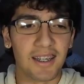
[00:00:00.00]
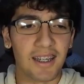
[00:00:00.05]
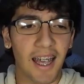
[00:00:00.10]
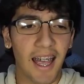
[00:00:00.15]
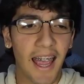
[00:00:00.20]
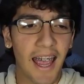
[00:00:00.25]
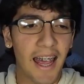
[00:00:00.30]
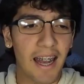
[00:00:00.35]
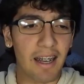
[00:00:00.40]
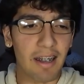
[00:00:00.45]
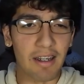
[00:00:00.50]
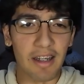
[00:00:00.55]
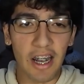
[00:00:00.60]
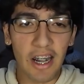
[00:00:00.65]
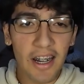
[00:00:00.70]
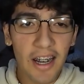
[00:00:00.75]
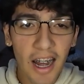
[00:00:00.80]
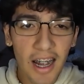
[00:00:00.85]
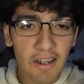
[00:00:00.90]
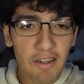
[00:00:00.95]
And
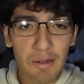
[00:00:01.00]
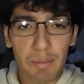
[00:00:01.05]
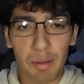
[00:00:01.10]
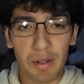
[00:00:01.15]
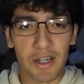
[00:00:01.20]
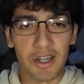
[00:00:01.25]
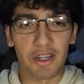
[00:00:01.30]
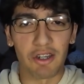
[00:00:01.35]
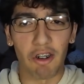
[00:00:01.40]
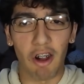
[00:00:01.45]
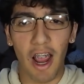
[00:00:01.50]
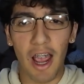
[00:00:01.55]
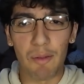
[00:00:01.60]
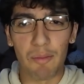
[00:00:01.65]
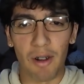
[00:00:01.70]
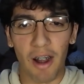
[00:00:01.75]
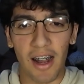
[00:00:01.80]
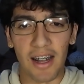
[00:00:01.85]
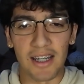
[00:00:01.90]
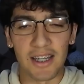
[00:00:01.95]
they're not even prescribed
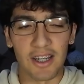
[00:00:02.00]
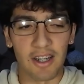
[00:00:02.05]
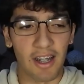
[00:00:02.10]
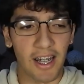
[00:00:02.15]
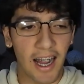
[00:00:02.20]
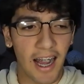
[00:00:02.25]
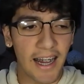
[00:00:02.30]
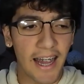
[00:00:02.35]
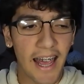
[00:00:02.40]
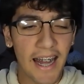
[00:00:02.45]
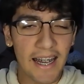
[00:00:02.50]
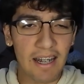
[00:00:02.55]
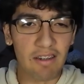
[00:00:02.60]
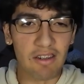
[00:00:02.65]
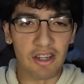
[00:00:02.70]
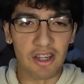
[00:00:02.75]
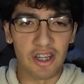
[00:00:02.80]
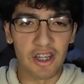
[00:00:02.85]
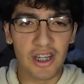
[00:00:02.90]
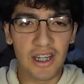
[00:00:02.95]
right. So like I can't
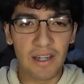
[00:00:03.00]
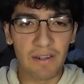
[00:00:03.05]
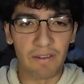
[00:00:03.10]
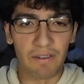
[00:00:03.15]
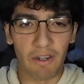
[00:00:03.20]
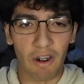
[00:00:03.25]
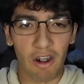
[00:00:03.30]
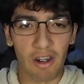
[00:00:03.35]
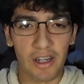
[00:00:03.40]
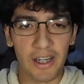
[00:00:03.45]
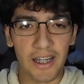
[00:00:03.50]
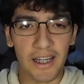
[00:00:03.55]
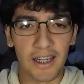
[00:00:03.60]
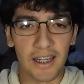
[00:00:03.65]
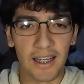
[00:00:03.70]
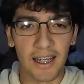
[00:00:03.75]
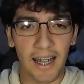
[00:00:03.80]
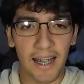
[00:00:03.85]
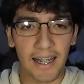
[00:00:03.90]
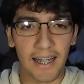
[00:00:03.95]
even see
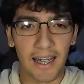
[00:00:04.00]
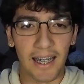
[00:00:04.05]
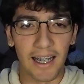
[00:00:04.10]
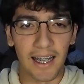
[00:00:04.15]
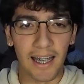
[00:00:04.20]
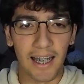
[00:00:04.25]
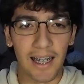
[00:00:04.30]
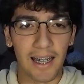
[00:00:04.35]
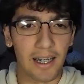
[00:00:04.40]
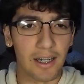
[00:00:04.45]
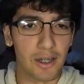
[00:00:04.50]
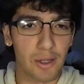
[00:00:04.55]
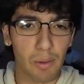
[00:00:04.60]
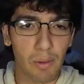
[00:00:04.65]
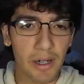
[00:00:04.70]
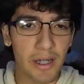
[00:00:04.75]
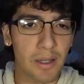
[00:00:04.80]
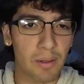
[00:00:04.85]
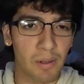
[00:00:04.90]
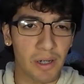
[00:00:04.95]
farly like at a
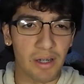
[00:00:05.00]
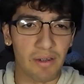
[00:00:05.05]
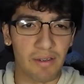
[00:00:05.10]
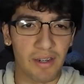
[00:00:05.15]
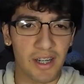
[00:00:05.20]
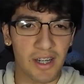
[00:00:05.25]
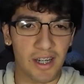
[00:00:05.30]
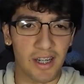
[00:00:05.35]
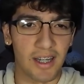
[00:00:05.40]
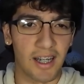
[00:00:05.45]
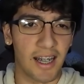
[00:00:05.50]
20/20 vision.